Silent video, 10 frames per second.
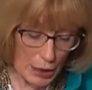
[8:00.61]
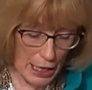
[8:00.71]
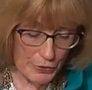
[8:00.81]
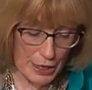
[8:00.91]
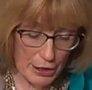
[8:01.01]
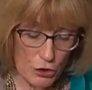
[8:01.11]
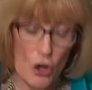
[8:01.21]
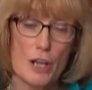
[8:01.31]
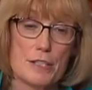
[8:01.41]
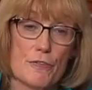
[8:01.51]
health care
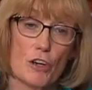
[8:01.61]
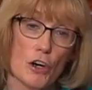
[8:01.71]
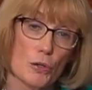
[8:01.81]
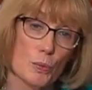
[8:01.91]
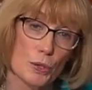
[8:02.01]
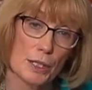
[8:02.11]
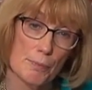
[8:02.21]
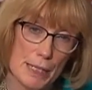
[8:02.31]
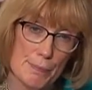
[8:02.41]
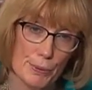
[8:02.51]
costs for hardworking
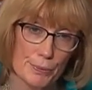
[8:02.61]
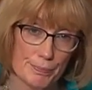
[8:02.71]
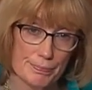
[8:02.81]
people.